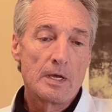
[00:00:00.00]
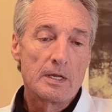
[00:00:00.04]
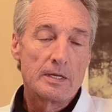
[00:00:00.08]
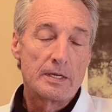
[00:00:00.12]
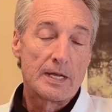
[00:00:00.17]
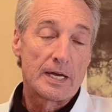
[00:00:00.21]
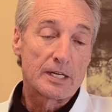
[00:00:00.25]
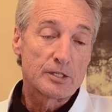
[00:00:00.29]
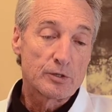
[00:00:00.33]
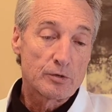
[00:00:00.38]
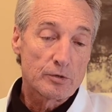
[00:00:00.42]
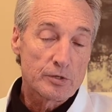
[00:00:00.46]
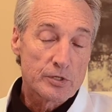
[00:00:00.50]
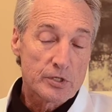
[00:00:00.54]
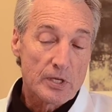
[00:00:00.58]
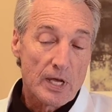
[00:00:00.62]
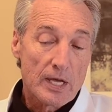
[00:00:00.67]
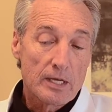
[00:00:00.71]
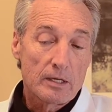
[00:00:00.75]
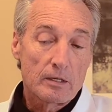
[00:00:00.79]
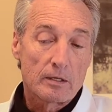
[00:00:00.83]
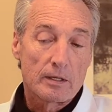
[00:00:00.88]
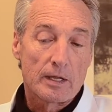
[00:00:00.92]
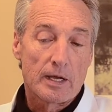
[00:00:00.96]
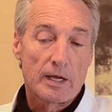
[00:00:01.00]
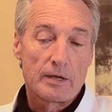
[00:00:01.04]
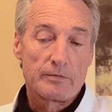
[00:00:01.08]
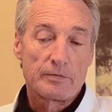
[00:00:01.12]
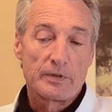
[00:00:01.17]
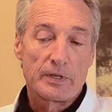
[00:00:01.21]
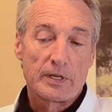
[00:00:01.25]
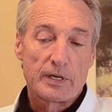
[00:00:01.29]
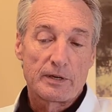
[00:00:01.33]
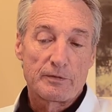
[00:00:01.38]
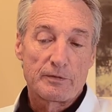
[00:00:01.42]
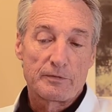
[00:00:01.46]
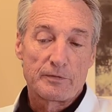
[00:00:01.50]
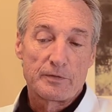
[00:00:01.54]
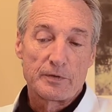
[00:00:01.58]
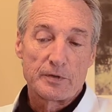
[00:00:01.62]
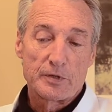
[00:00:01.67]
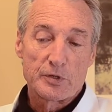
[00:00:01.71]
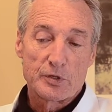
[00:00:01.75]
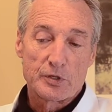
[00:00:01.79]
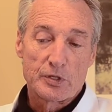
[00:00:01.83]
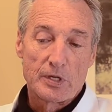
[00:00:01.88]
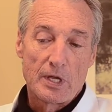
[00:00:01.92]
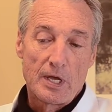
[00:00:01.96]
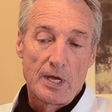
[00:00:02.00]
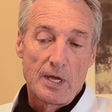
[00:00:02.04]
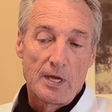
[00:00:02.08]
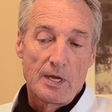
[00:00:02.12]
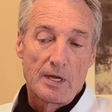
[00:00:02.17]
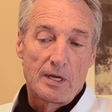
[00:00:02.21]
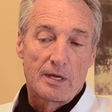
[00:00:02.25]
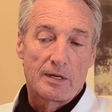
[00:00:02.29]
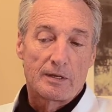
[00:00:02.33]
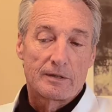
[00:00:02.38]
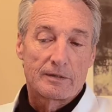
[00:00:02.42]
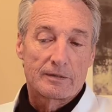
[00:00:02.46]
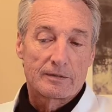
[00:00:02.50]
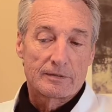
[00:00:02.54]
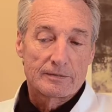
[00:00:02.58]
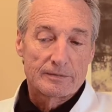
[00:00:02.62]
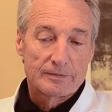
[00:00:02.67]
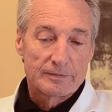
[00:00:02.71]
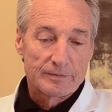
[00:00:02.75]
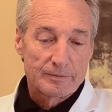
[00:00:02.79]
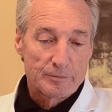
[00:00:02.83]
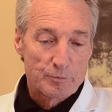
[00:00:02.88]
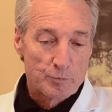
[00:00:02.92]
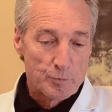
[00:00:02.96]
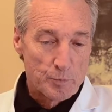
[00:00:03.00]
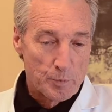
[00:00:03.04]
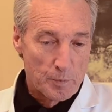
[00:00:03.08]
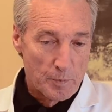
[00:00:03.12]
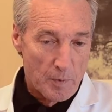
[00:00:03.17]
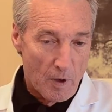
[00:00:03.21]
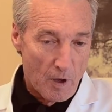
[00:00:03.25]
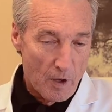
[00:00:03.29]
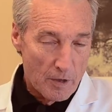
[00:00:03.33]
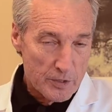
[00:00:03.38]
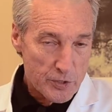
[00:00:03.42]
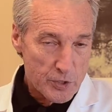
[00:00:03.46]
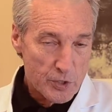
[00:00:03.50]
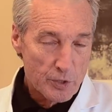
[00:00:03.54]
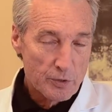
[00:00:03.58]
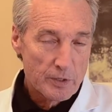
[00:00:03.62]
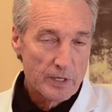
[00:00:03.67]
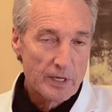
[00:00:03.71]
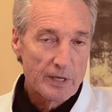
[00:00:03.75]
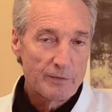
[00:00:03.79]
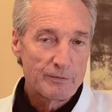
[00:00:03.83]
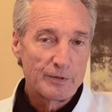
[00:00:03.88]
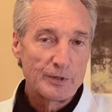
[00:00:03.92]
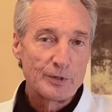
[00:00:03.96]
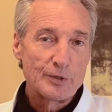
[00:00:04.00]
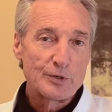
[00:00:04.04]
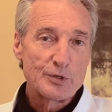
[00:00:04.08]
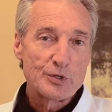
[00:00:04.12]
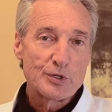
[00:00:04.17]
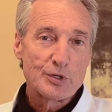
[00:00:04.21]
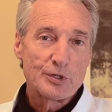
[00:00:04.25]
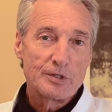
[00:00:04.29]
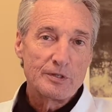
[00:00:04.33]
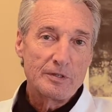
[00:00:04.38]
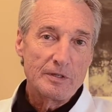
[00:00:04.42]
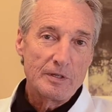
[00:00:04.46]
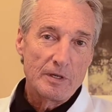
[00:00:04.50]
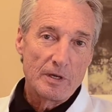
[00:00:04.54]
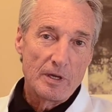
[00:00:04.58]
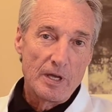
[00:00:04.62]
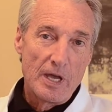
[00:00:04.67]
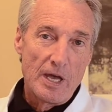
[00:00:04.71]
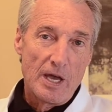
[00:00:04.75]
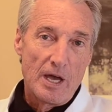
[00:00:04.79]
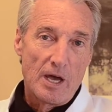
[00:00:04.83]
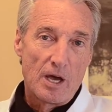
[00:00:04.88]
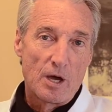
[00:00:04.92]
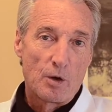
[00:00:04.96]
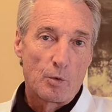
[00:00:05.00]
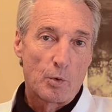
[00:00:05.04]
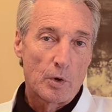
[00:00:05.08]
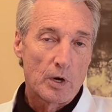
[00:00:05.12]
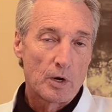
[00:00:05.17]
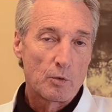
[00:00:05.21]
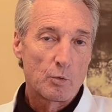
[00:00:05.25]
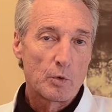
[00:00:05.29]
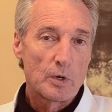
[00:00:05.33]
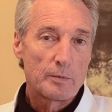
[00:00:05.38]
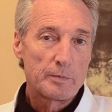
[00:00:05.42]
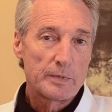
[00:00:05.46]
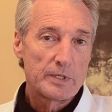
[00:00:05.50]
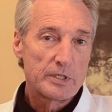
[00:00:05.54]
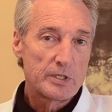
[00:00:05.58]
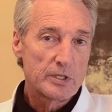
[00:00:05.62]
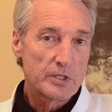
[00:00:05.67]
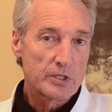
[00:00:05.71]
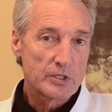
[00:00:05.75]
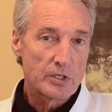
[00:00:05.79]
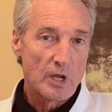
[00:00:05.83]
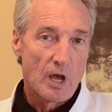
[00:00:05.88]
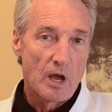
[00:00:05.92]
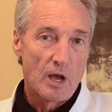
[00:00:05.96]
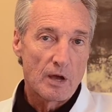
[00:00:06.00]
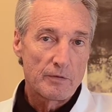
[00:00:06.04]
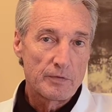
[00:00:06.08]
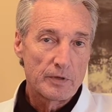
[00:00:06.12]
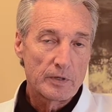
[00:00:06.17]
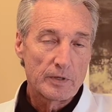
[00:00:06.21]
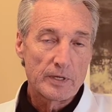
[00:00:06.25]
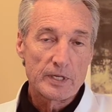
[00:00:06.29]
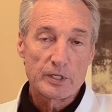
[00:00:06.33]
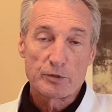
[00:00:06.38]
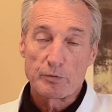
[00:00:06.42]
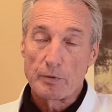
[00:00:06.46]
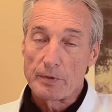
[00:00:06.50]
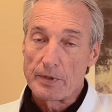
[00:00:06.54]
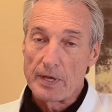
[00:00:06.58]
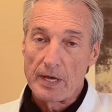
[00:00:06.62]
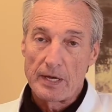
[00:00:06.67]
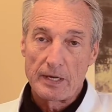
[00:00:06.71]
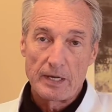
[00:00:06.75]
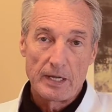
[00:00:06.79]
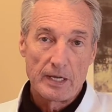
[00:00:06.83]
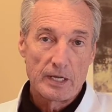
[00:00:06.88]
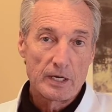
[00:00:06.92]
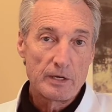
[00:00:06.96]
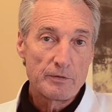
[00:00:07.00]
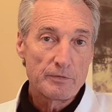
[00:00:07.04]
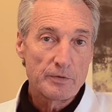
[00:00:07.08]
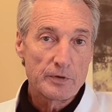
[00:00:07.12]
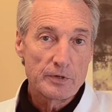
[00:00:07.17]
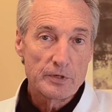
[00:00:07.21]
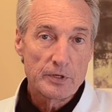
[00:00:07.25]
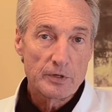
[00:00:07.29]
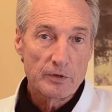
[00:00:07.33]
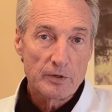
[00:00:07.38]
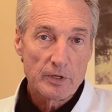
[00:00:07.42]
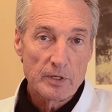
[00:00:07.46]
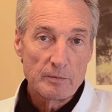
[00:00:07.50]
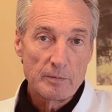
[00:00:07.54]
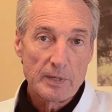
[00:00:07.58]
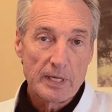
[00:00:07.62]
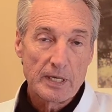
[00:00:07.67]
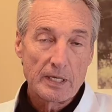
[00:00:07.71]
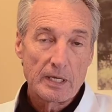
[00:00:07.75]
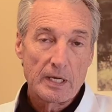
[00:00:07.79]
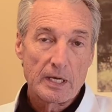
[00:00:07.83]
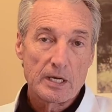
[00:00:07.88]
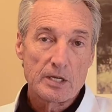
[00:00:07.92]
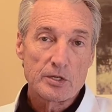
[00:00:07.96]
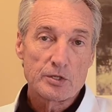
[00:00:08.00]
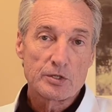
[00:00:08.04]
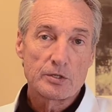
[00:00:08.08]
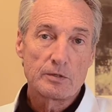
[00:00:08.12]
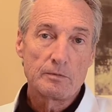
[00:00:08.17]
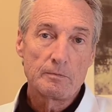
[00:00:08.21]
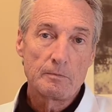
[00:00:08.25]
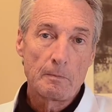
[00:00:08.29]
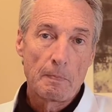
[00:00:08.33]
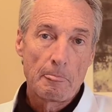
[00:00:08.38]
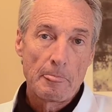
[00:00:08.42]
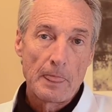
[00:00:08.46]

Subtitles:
Natural cycle IVF is also an evolution where a woman just ovulates without any fertility medication.